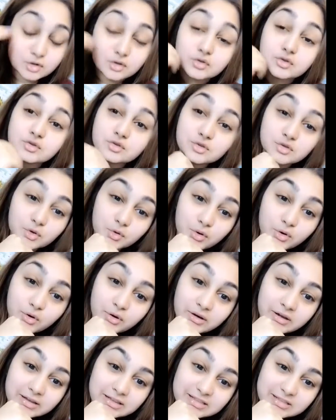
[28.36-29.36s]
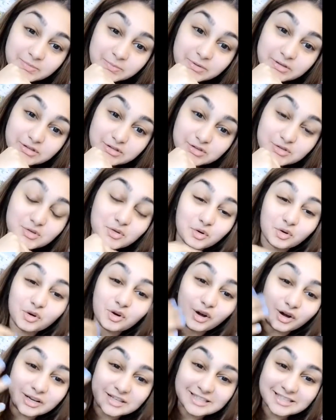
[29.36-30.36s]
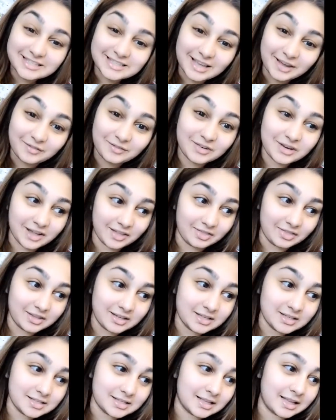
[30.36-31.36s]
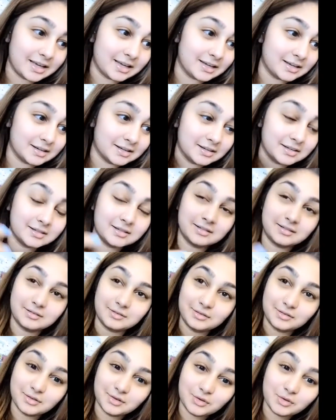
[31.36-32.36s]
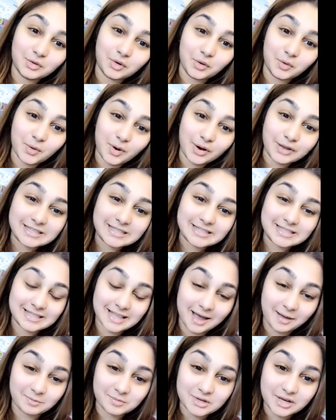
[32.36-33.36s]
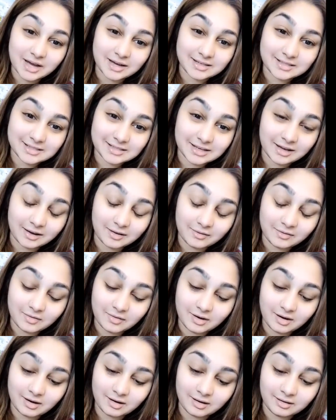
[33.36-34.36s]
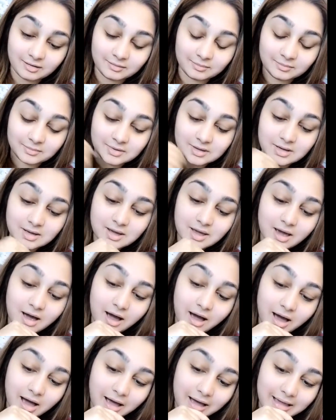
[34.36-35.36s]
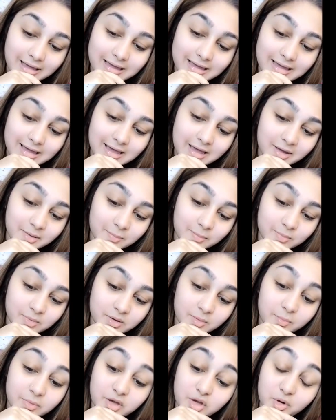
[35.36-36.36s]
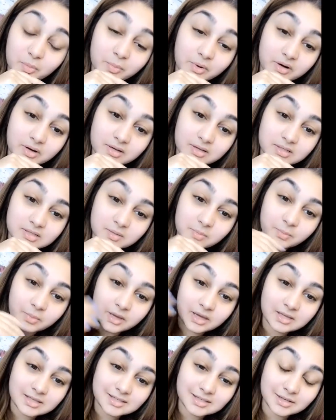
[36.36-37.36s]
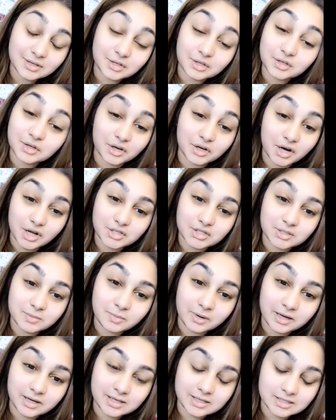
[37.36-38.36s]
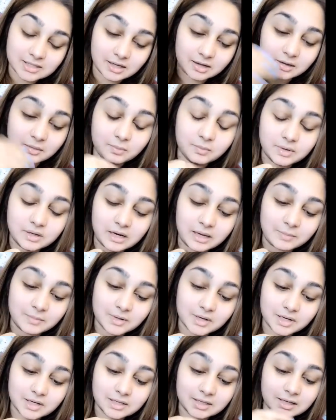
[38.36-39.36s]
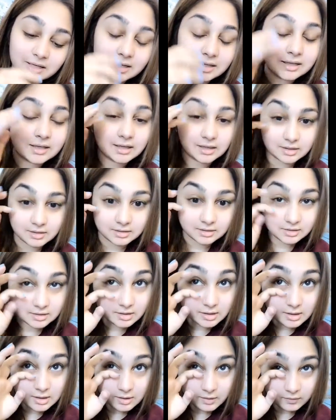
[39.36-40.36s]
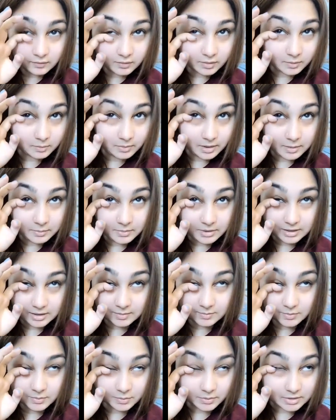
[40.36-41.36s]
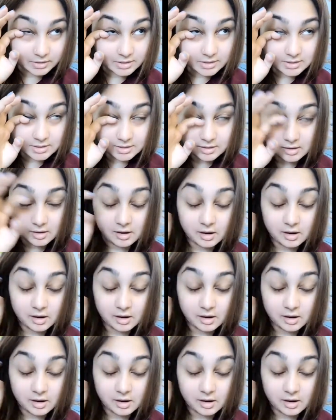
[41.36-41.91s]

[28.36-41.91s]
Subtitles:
So it's been so long since I've done this, on Snapchat and stuff. I am a makeup artist based in Karachi, Pakistan, but I'm currently in London for my makeup course.